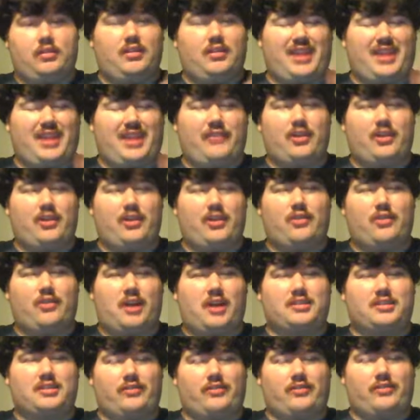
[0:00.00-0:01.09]
If you go to
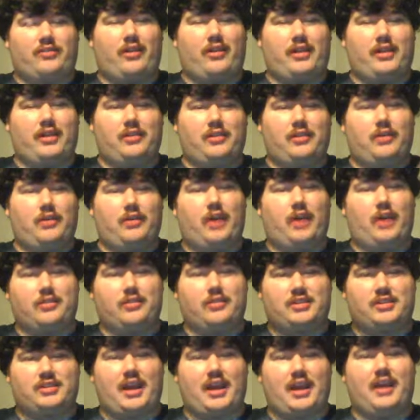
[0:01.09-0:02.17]
auctions fairly, you'll
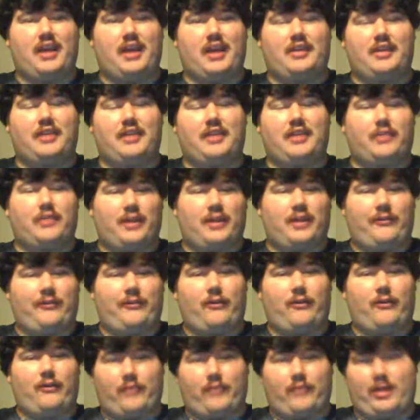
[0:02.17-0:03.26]
understand and you'll get a
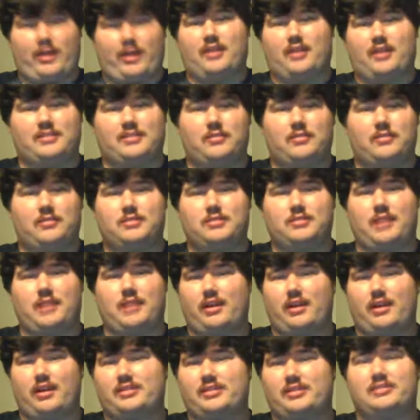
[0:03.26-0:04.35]
feel for the auction. Most of my
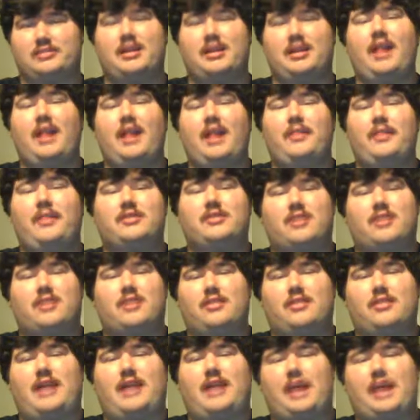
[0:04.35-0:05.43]
auctions, they'll start a
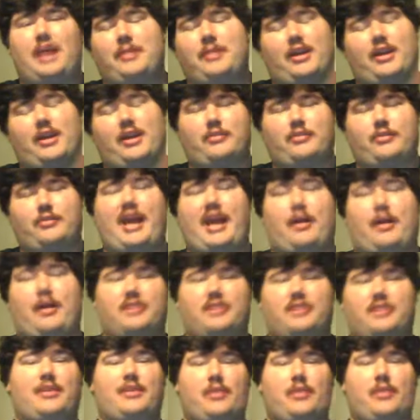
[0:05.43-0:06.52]
little higher, but they go down because
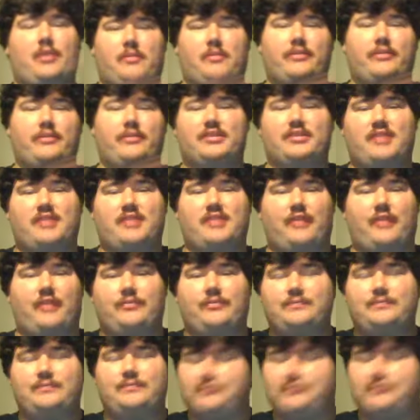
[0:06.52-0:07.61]
they want to move this stuff.
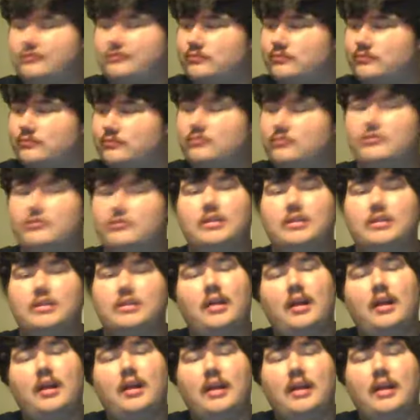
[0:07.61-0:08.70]

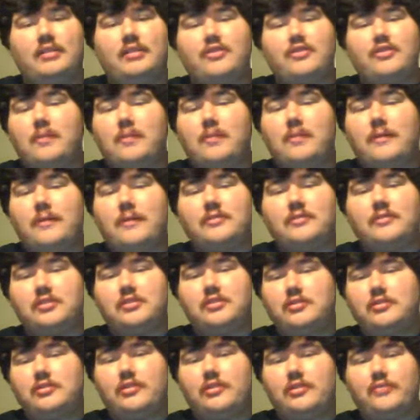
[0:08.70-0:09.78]
If they drop around
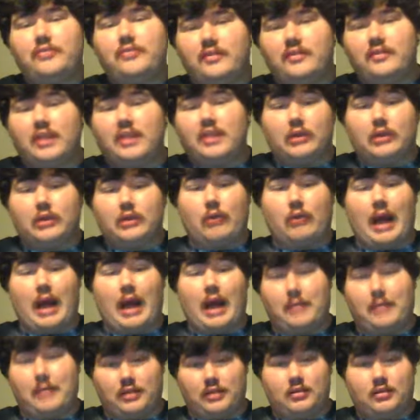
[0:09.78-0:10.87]
$2.50, grab
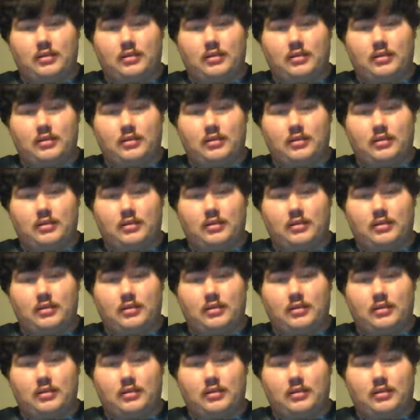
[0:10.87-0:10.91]
it.